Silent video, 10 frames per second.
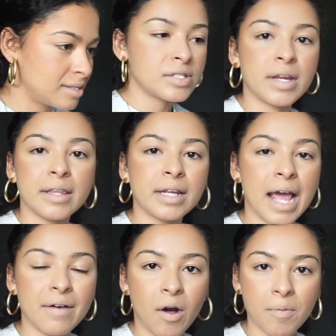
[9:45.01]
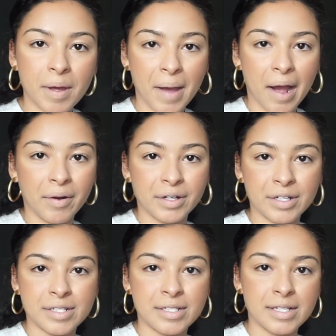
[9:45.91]
So now that I have all my
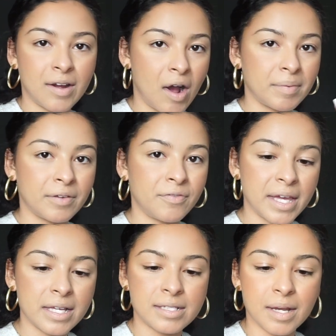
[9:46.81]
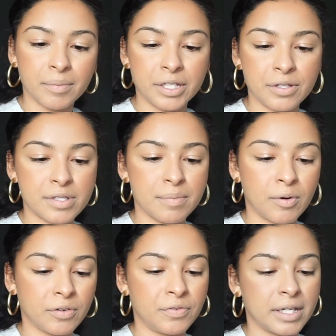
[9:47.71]
powders on my face, I'm gonna use the
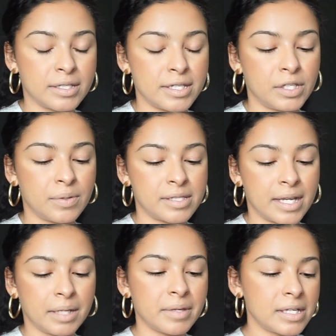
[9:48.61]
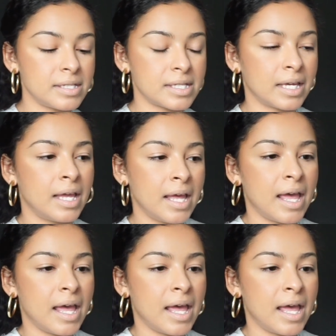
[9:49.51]
Morphe Continuous Setting Mist.